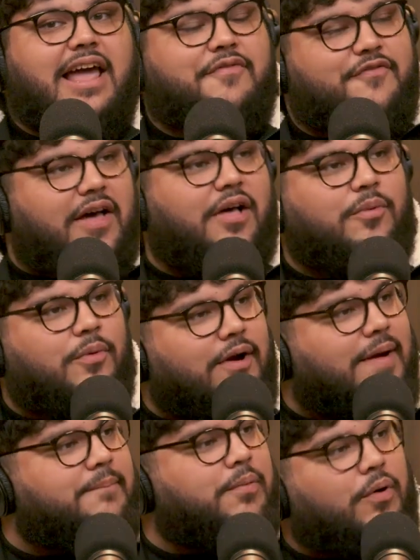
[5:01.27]
felt
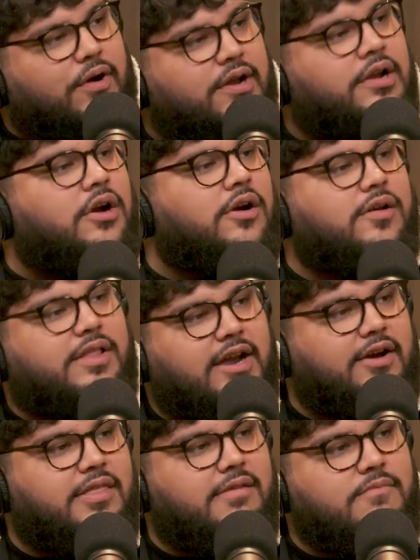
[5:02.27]
were important
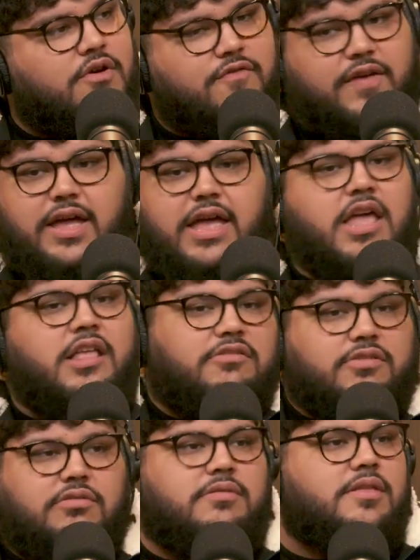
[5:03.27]
earlier in the movie are
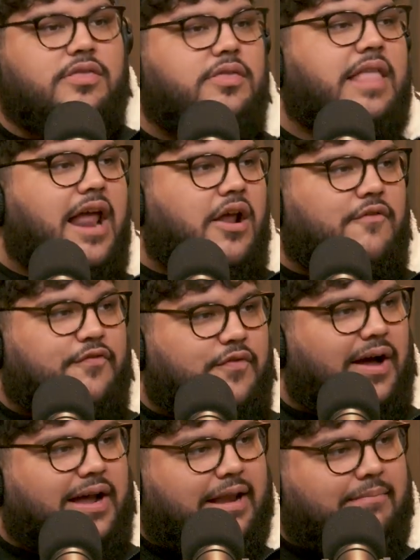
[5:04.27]
meaningless. They don't
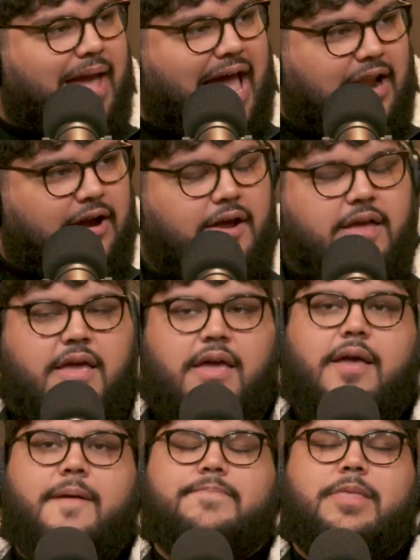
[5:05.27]
fucking matter.
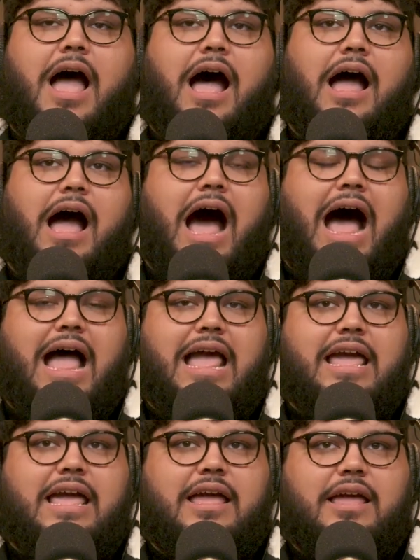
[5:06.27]
Yeah.
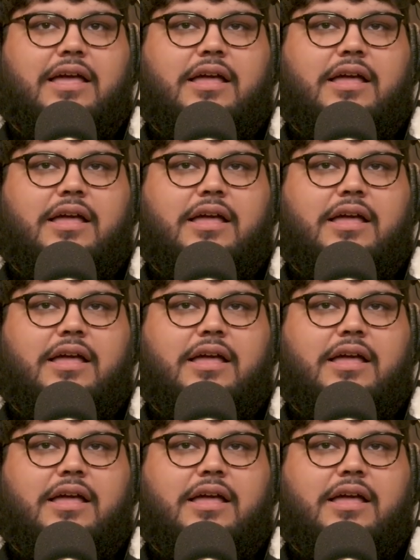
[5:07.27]
I